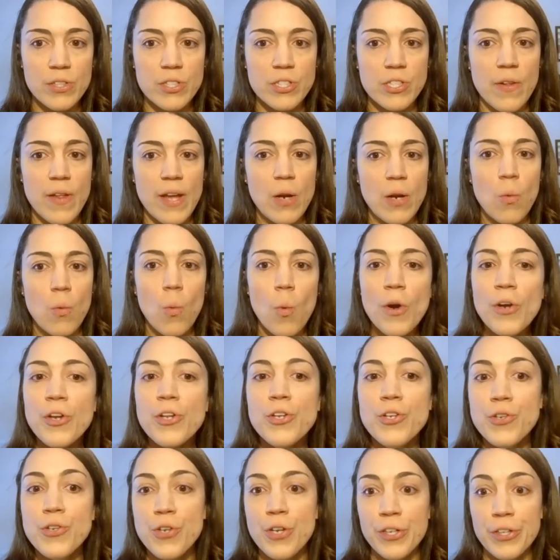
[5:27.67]
So like, what are
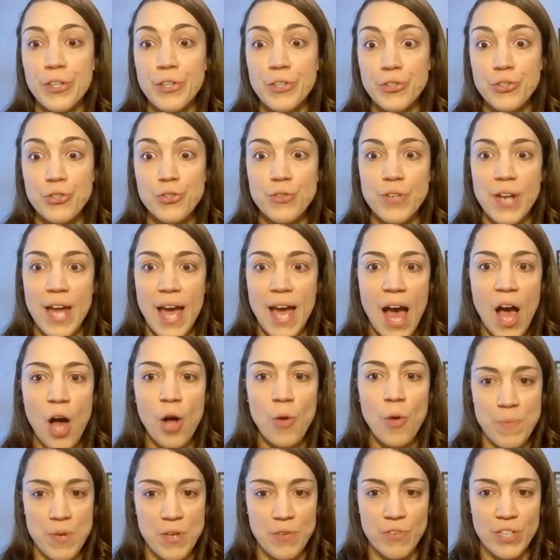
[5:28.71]
you going to do to
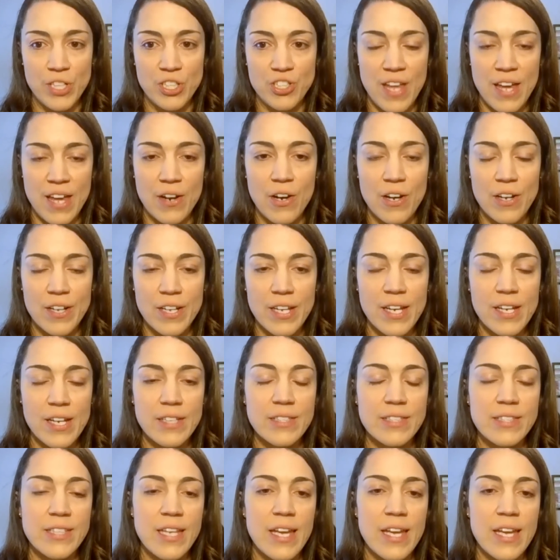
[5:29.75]
help me reach that audience?